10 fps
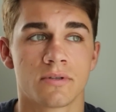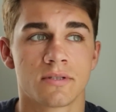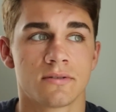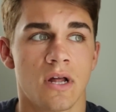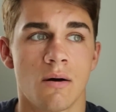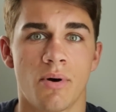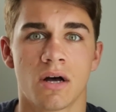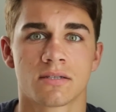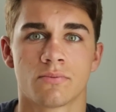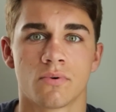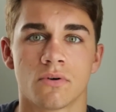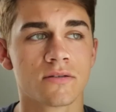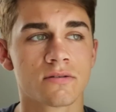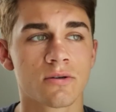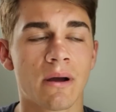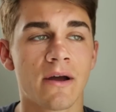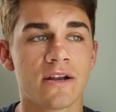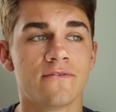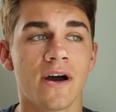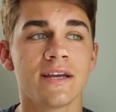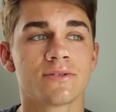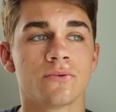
It's not possible. So my advice